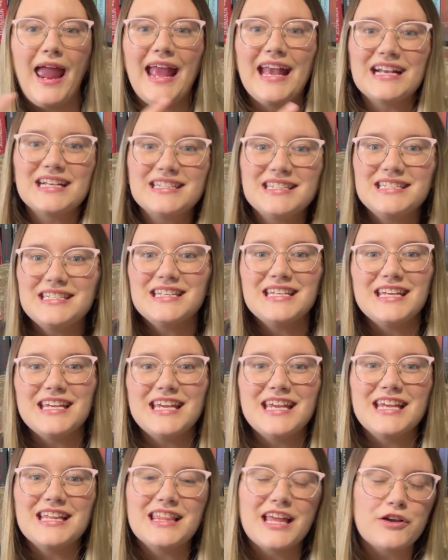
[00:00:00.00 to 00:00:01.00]

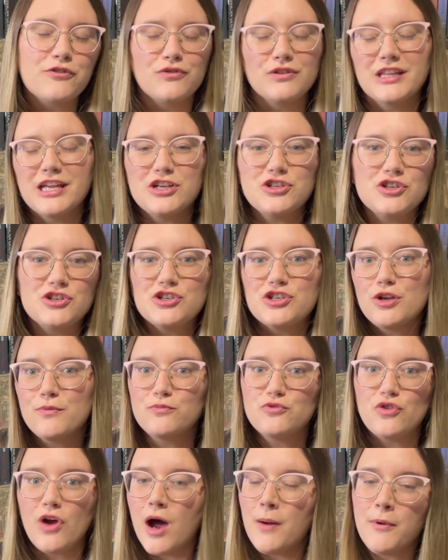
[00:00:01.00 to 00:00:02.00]
angsty like relationship
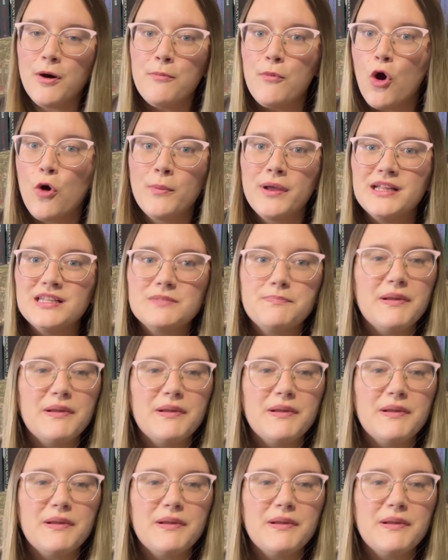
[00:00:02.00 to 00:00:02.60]
drama moments,